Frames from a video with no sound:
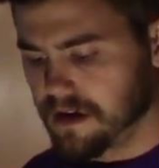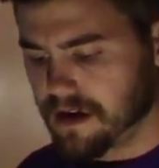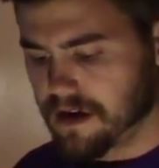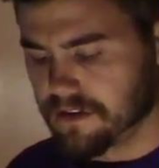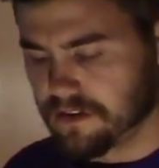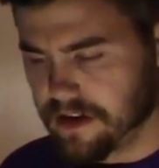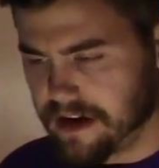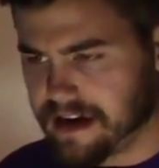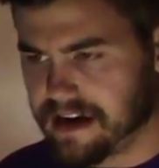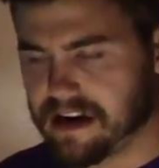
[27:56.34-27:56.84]
a
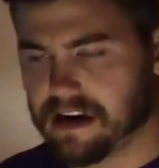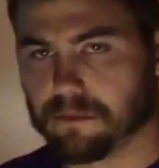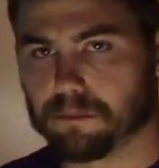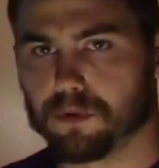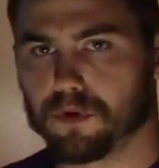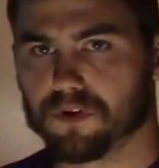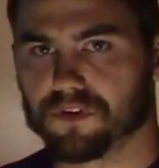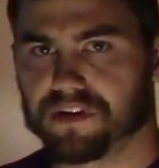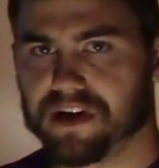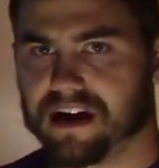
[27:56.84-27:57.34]
lightning
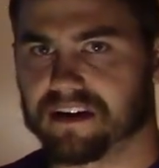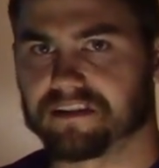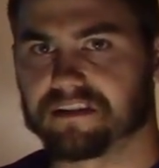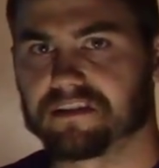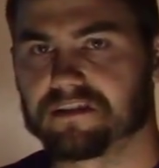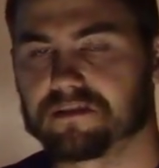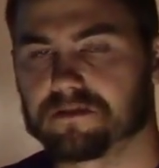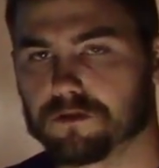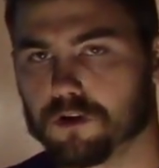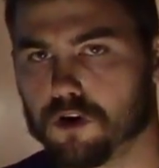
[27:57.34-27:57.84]
bolt has
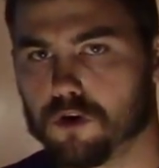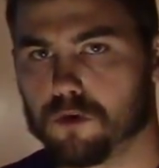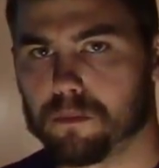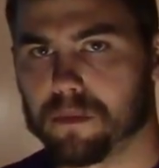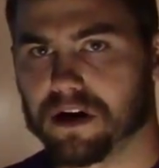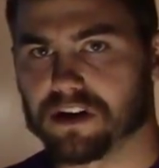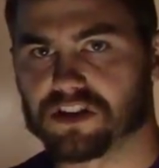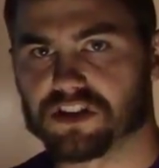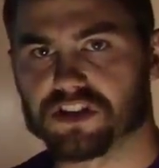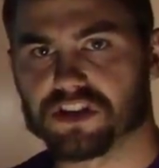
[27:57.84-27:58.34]
so
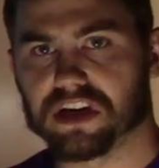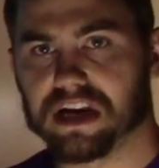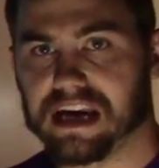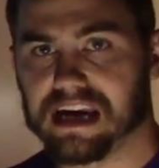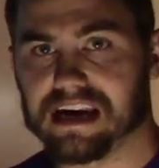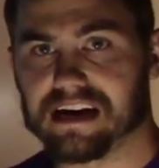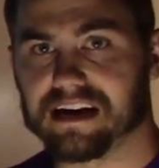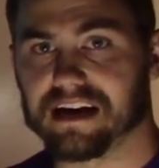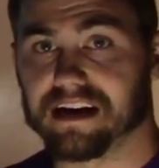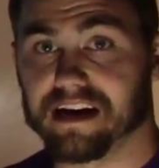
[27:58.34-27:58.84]
much
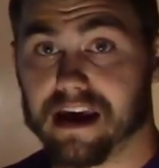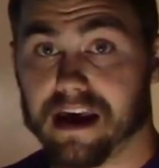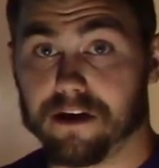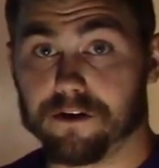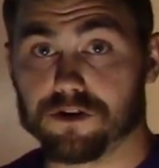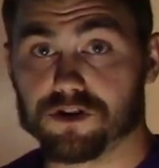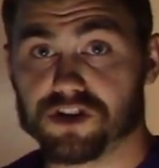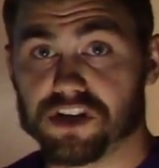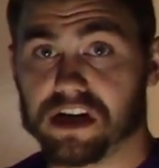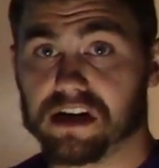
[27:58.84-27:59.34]
heat and
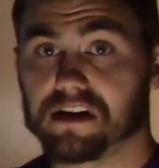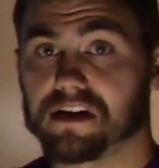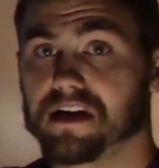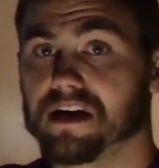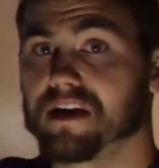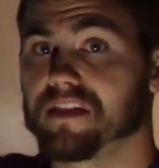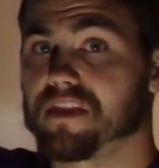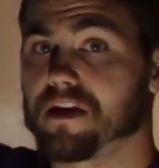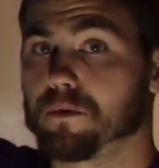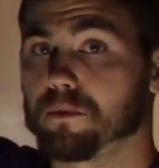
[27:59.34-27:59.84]
energy
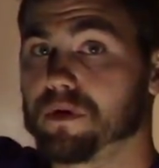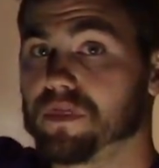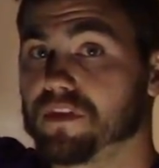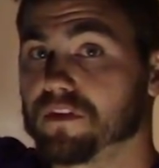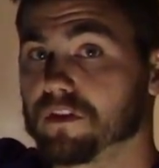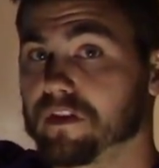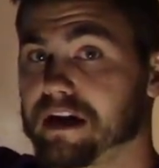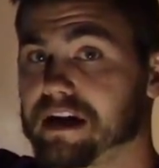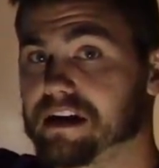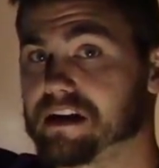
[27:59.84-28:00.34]
that when the
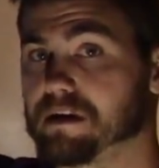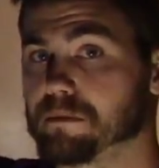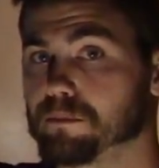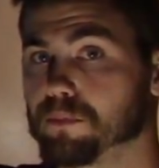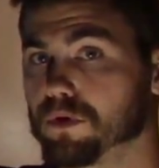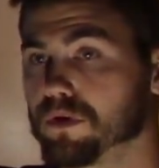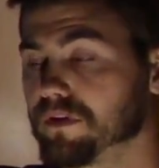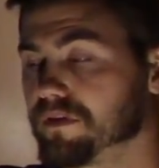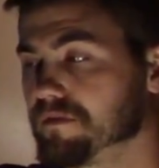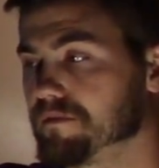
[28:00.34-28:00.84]
lightning
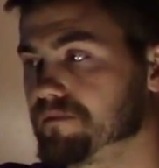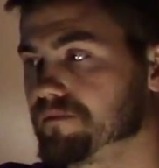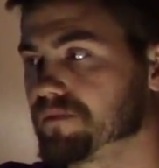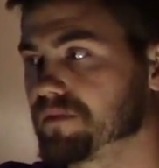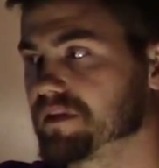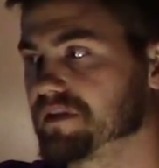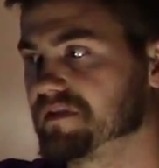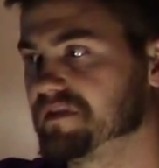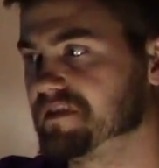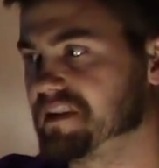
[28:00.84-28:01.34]
bolt
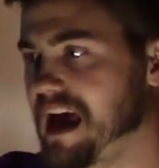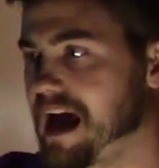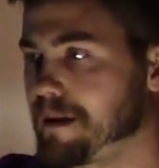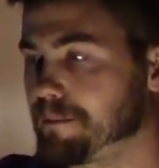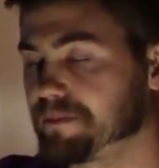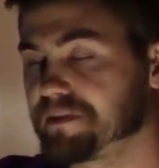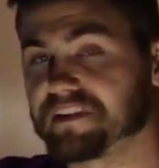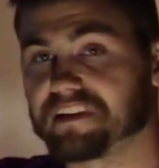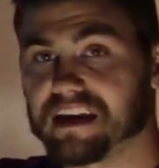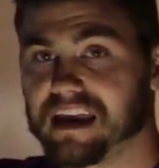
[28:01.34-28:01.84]

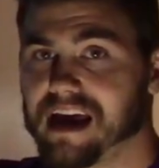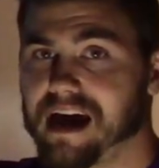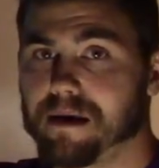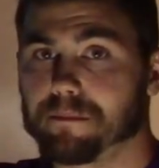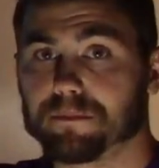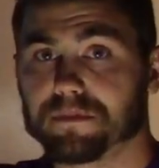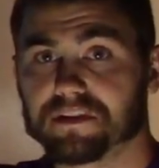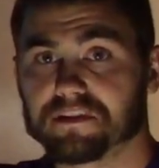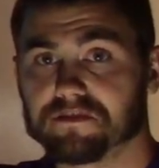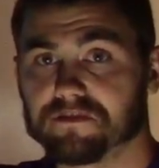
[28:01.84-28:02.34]
zaps the
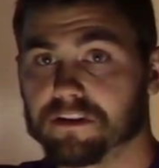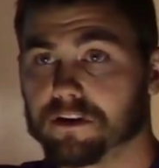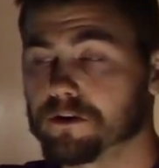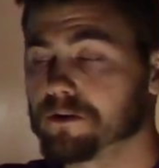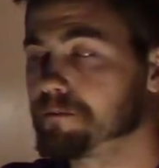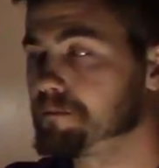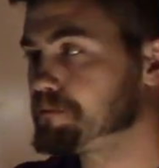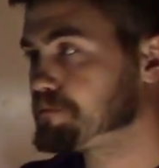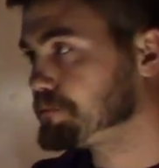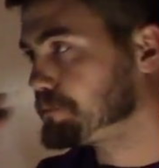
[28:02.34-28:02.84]

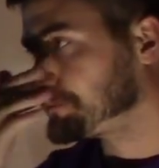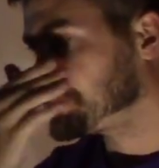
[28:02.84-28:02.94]
atmosphere,